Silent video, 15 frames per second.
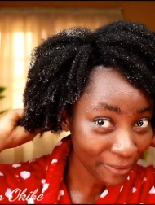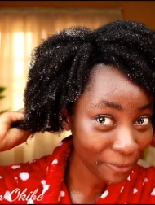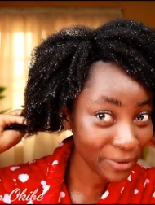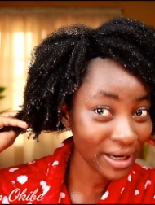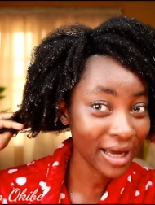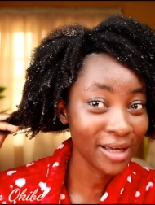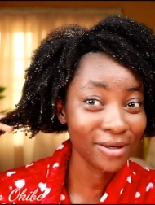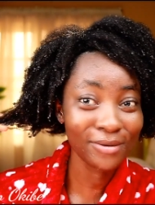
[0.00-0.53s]

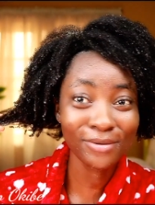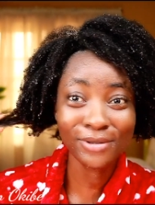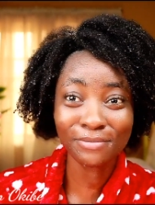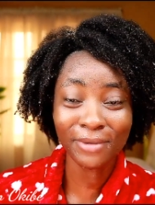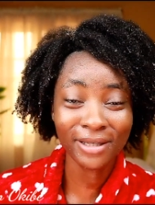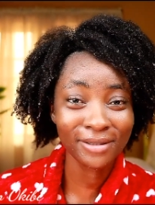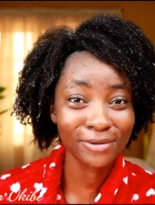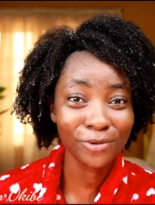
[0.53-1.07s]
when I use
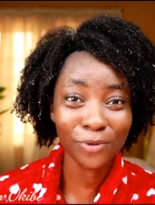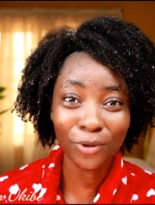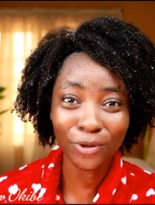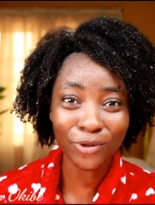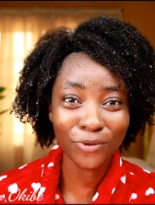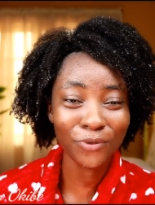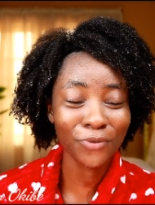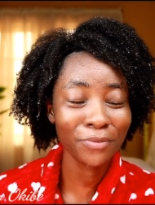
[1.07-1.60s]
my Dudu
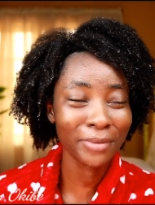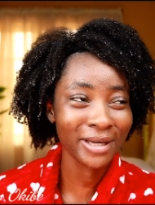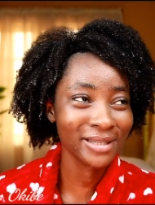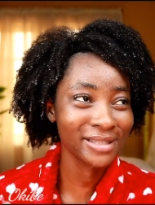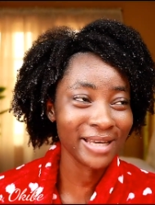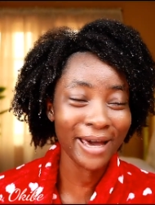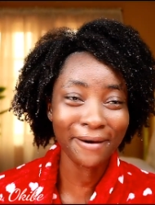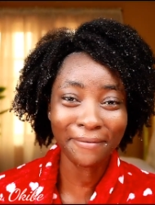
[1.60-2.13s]
Washroom, my
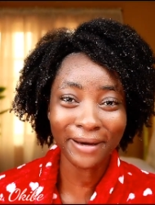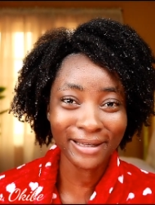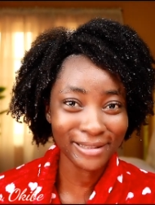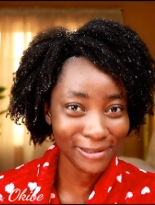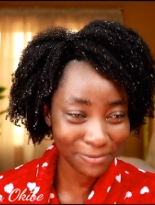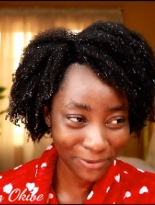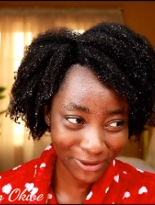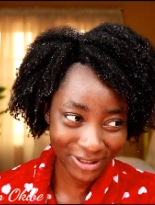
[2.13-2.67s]

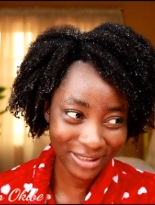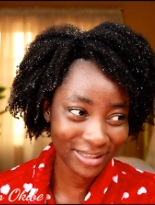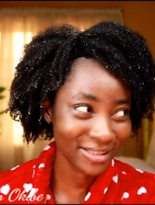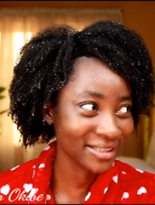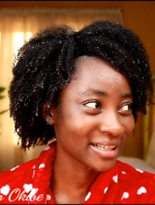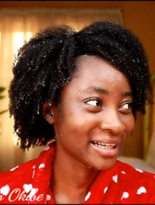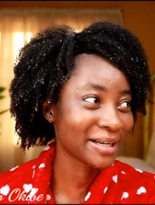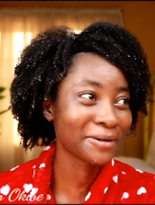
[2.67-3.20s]
DIY deep
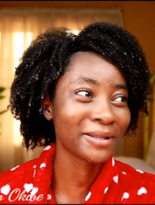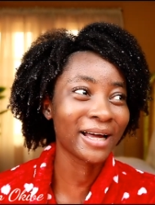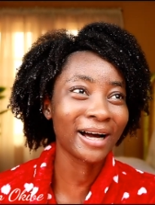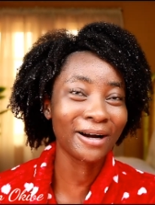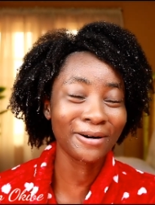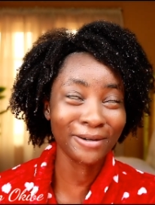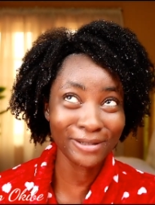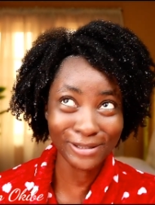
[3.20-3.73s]
conditioner,
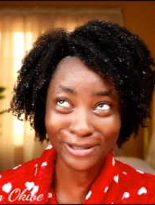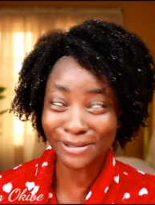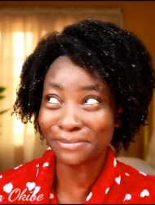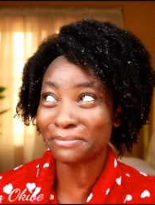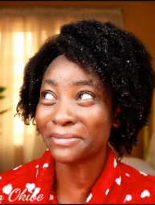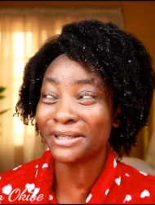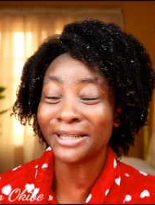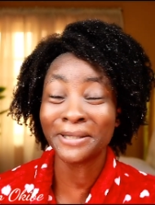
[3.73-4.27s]
that cost
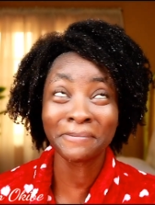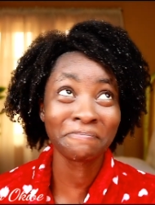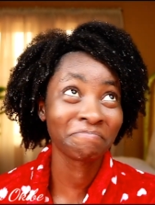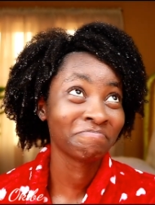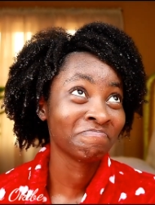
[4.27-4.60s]
me